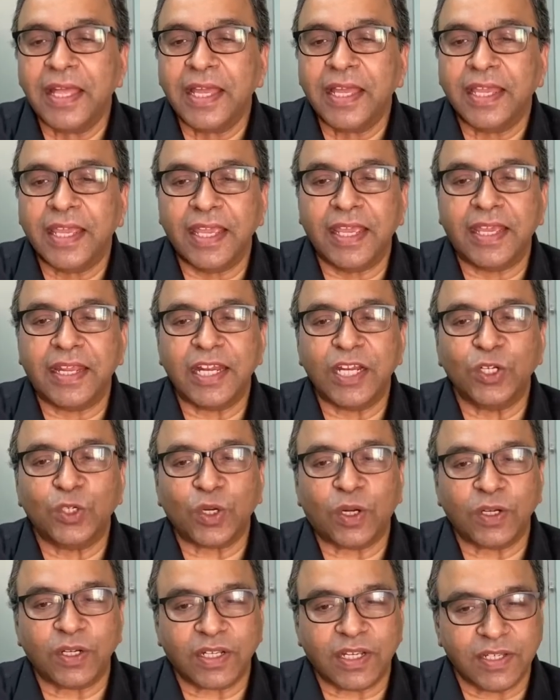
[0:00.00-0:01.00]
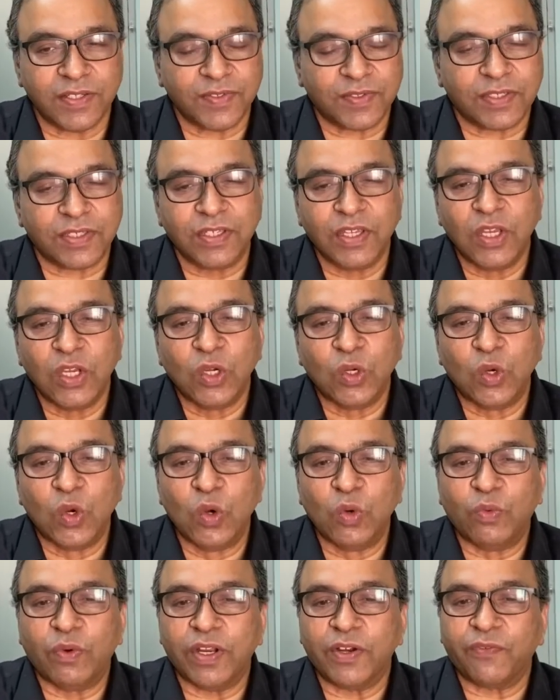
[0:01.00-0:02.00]
Hare and tortoise, who
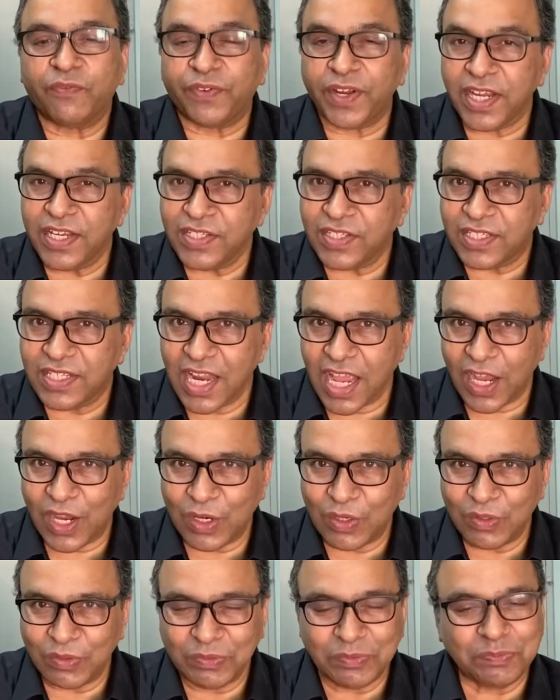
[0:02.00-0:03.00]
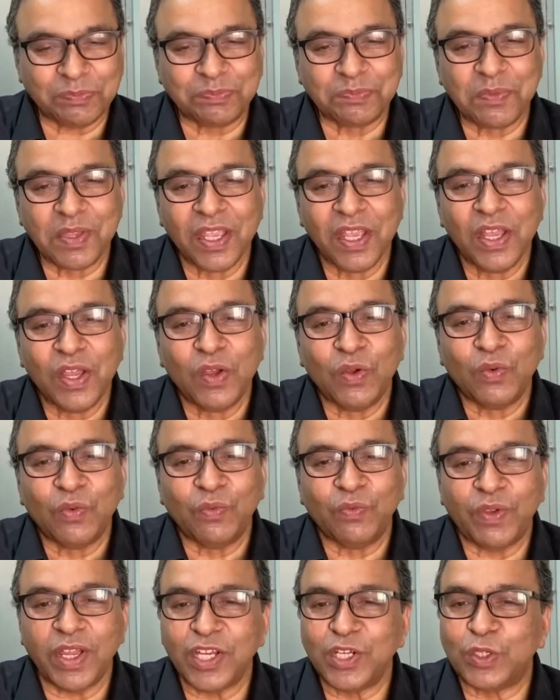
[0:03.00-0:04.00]
were friends now,
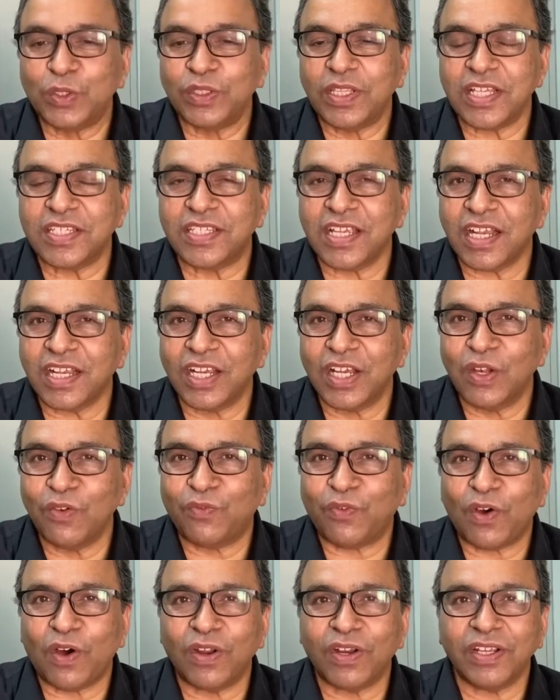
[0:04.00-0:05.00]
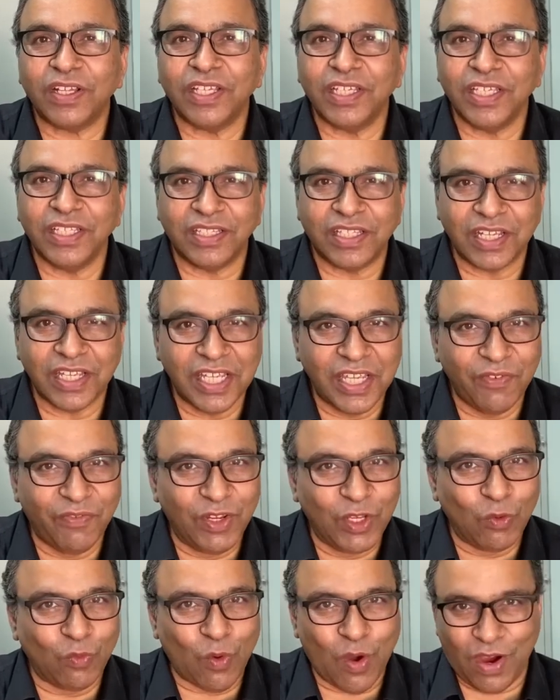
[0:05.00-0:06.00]
went to the jungle for the
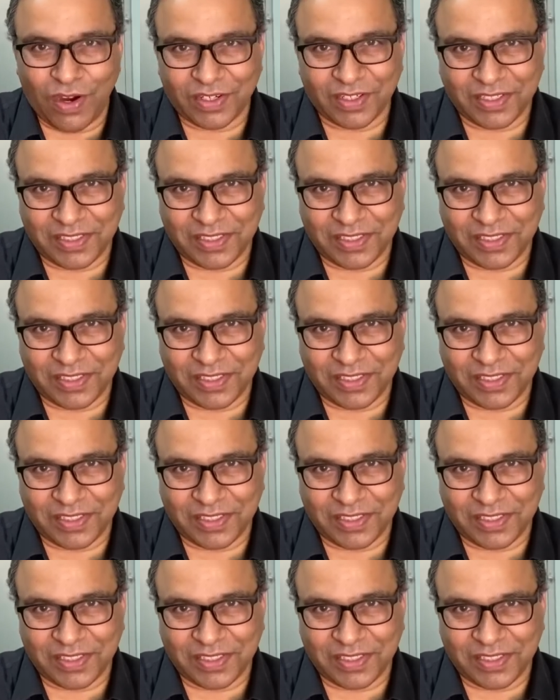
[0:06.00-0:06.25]
evening walk.